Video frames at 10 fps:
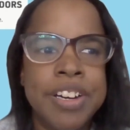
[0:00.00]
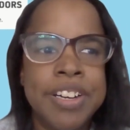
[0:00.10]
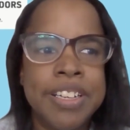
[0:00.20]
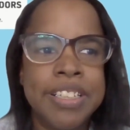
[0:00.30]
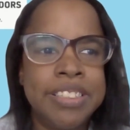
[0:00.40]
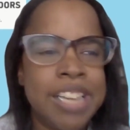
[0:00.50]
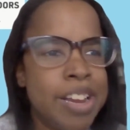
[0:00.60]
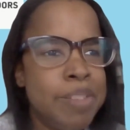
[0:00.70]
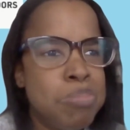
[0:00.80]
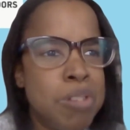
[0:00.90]
uh,
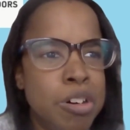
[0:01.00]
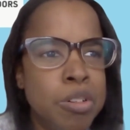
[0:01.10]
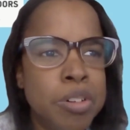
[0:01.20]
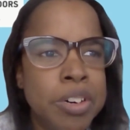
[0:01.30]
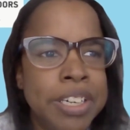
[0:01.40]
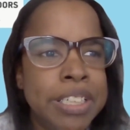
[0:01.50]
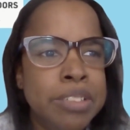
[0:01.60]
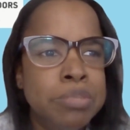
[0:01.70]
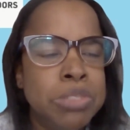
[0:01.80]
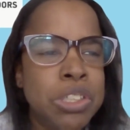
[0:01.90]
day
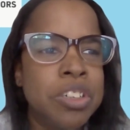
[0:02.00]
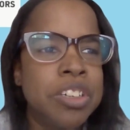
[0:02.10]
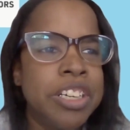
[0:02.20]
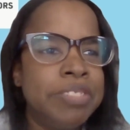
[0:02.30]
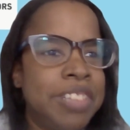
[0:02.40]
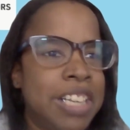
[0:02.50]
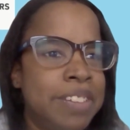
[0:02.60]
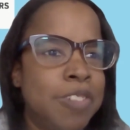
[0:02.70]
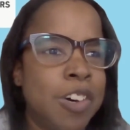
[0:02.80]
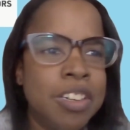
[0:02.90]
programs or if they
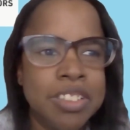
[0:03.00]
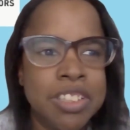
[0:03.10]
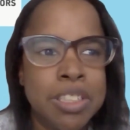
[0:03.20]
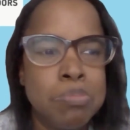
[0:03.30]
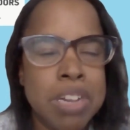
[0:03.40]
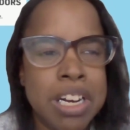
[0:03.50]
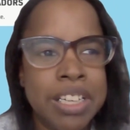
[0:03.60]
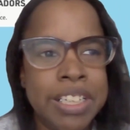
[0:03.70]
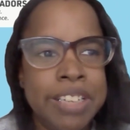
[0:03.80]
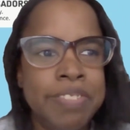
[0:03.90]
work
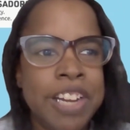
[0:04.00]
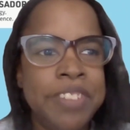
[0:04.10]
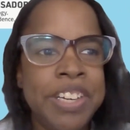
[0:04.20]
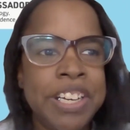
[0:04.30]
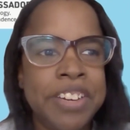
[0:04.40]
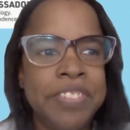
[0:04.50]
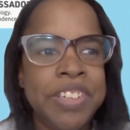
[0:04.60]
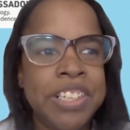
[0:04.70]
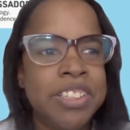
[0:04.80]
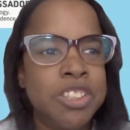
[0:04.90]
somebody, maybe it could
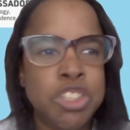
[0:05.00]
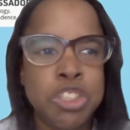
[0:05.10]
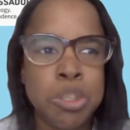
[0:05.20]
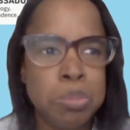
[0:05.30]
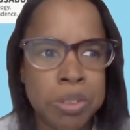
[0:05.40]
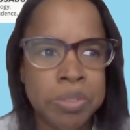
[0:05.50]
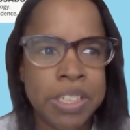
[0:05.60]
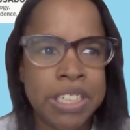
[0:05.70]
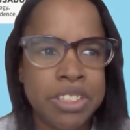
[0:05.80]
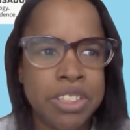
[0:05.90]
be their
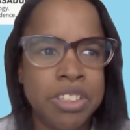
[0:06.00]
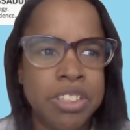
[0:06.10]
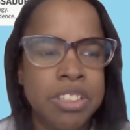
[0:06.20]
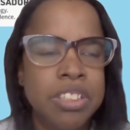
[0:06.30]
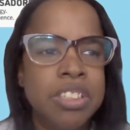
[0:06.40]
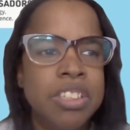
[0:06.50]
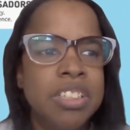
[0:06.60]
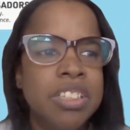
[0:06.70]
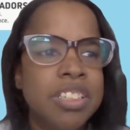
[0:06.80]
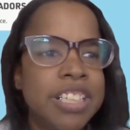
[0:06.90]
supervisor,
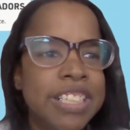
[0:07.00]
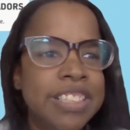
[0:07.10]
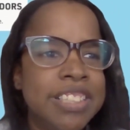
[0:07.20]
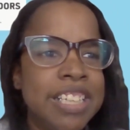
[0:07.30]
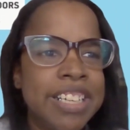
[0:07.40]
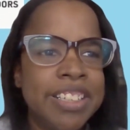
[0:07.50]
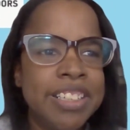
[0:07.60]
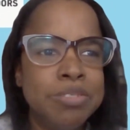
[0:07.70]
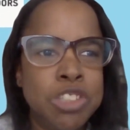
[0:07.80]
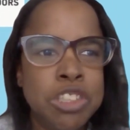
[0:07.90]
can take
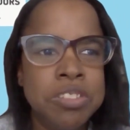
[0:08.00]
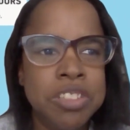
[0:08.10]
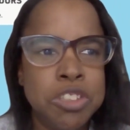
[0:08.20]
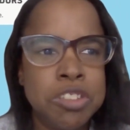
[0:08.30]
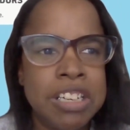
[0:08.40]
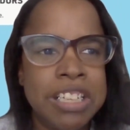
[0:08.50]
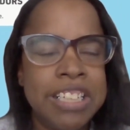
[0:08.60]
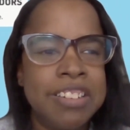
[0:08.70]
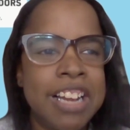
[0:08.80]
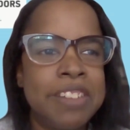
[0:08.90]
them to the
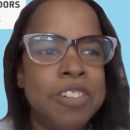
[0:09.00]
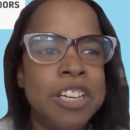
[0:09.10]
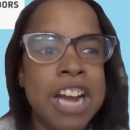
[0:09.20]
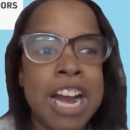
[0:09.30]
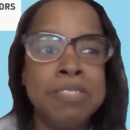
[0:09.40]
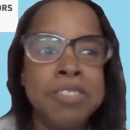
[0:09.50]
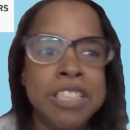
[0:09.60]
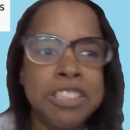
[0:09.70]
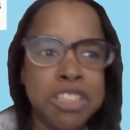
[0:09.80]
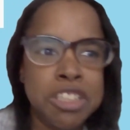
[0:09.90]
training. Like when I
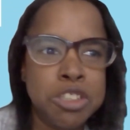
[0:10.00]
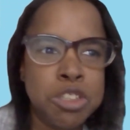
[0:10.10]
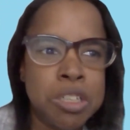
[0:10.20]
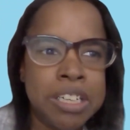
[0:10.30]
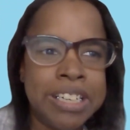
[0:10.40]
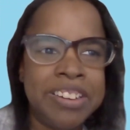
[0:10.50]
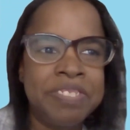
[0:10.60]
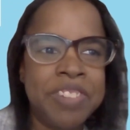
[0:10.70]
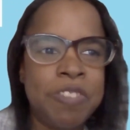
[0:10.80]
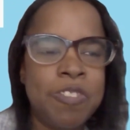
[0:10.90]
went to the training
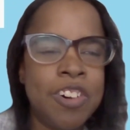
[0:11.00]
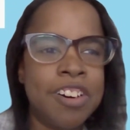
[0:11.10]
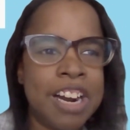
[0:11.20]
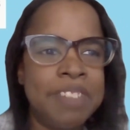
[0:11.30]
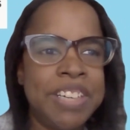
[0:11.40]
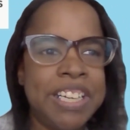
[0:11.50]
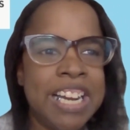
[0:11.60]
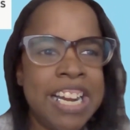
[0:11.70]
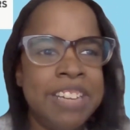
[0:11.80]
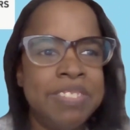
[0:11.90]
before I
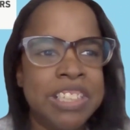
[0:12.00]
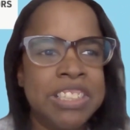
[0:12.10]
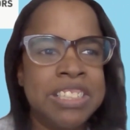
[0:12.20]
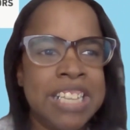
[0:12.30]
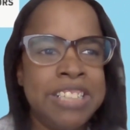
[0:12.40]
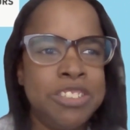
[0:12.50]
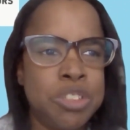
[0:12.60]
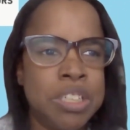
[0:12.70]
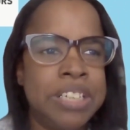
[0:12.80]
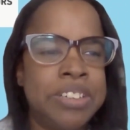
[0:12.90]
became a state
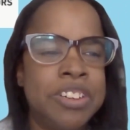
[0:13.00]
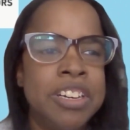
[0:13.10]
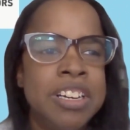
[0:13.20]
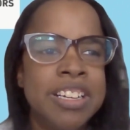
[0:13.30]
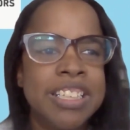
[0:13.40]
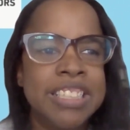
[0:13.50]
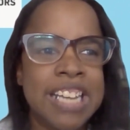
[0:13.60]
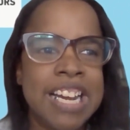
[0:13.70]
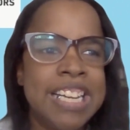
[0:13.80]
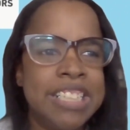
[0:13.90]
trainer, because
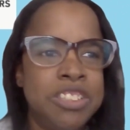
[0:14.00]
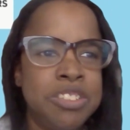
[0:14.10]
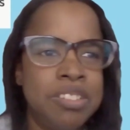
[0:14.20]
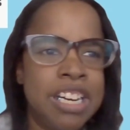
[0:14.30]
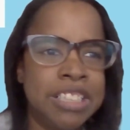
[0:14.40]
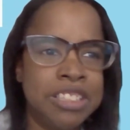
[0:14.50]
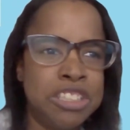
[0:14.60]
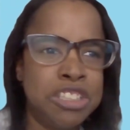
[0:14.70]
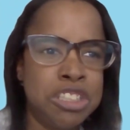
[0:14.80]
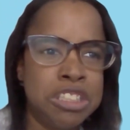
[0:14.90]
I had to
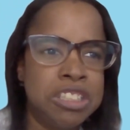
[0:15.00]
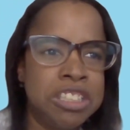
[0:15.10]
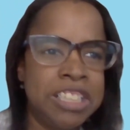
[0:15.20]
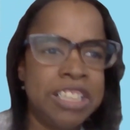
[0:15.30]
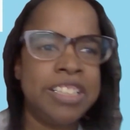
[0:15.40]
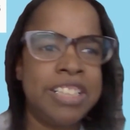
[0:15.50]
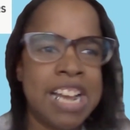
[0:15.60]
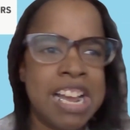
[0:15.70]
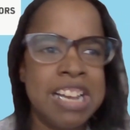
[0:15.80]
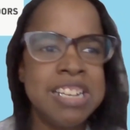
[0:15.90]
audition to get
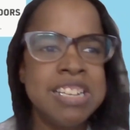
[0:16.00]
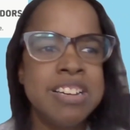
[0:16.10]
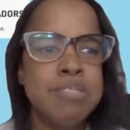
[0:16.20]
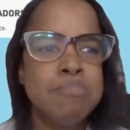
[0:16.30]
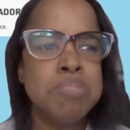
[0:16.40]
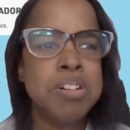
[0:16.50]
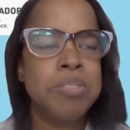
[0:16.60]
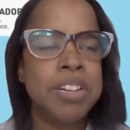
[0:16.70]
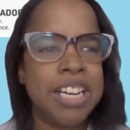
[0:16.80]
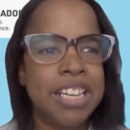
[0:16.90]
that. But
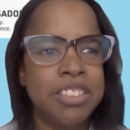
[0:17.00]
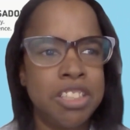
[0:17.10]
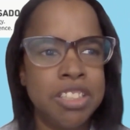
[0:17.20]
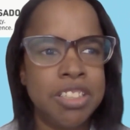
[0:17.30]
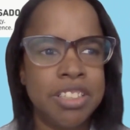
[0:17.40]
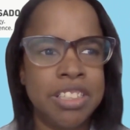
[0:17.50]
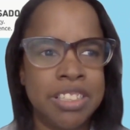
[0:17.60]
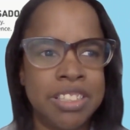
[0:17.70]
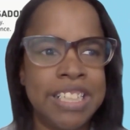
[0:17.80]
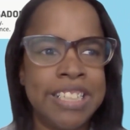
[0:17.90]
when I took the
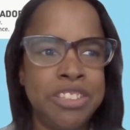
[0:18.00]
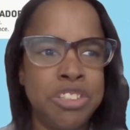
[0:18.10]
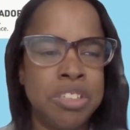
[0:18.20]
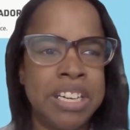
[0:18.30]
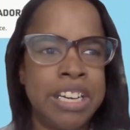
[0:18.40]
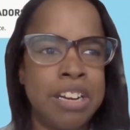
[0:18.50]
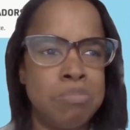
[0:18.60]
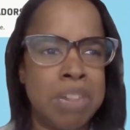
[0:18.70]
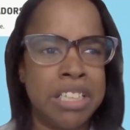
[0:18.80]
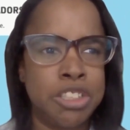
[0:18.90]
state training,
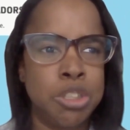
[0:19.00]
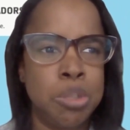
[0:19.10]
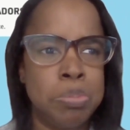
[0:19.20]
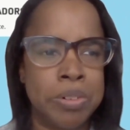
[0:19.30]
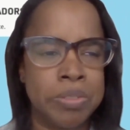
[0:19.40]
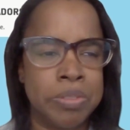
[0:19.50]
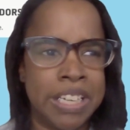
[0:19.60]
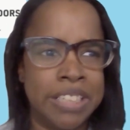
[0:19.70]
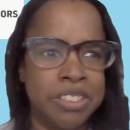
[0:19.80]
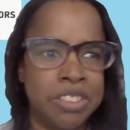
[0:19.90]
my
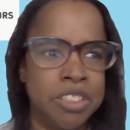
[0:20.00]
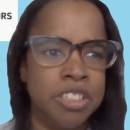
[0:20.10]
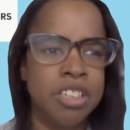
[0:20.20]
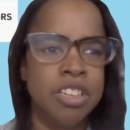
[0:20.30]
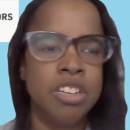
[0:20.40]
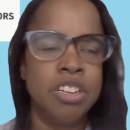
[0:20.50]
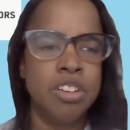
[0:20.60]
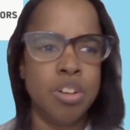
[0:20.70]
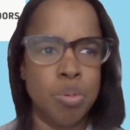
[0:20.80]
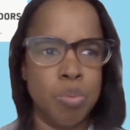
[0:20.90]
supervisor
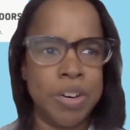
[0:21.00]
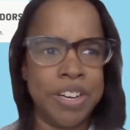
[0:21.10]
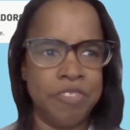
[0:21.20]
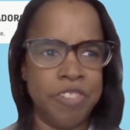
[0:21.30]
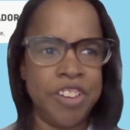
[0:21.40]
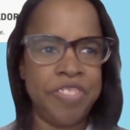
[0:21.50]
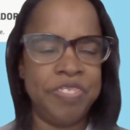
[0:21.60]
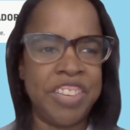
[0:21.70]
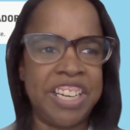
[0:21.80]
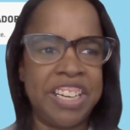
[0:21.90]
went with
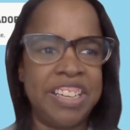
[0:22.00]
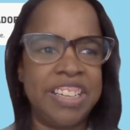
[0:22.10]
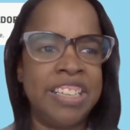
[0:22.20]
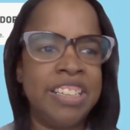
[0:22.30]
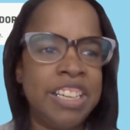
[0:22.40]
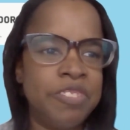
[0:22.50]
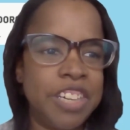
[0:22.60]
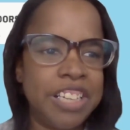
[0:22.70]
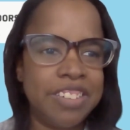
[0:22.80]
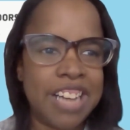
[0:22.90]
me, and then
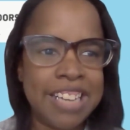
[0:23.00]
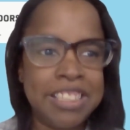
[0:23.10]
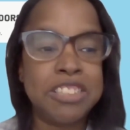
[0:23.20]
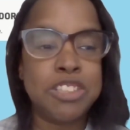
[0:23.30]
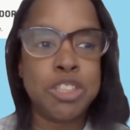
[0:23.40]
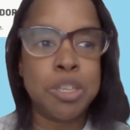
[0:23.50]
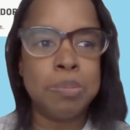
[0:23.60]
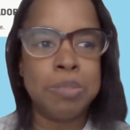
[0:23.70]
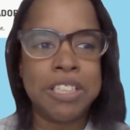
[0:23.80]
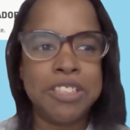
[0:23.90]
we liked it so
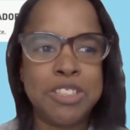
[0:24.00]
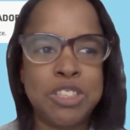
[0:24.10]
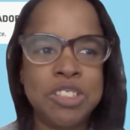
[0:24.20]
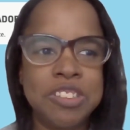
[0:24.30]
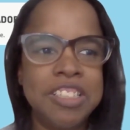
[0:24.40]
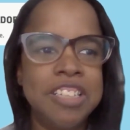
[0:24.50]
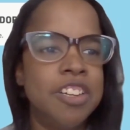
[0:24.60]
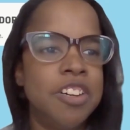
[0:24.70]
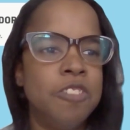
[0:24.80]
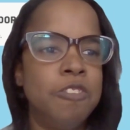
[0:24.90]
much,
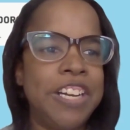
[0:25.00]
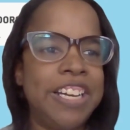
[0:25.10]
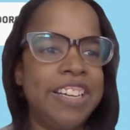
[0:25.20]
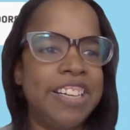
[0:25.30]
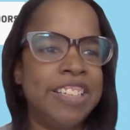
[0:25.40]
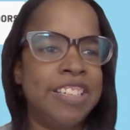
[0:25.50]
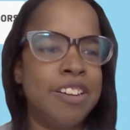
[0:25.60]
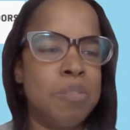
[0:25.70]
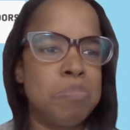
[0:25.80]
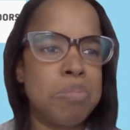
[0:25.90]
we
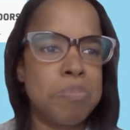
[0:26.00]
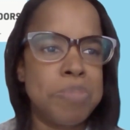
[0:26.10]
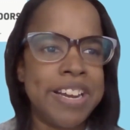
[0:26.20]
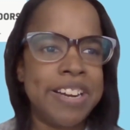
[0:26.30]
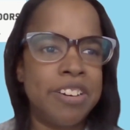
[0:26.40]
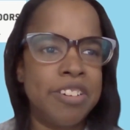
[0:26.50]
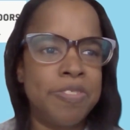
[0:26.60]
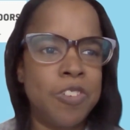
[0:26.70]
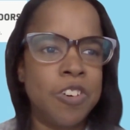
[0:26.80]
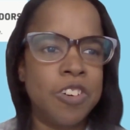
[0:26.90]
uh, prepared
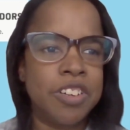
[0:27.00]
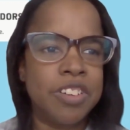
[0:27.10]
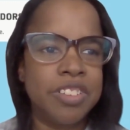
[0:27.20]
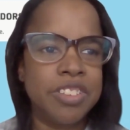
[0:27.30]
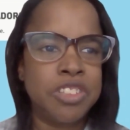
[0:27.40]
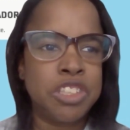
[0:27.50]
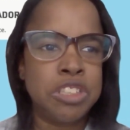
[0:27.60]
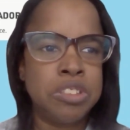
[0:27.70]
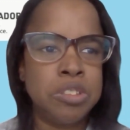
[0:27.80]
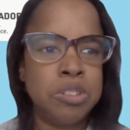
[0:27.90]
for
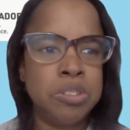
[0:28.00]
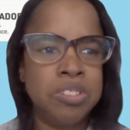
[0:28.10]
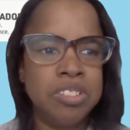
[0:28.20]
to